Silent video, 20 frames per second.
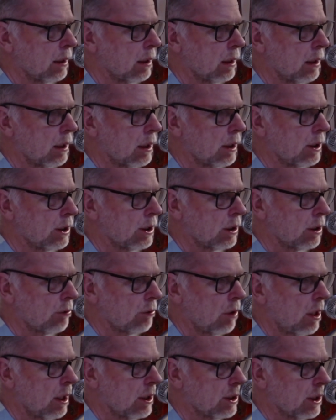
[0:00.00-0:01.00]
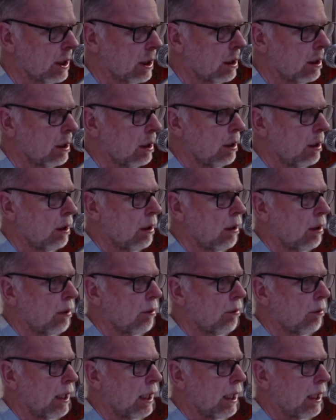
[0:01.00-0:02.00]
condition arising,
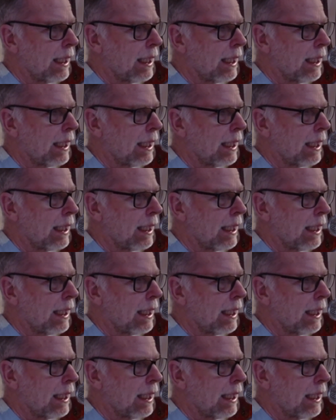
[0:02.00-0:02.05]
we're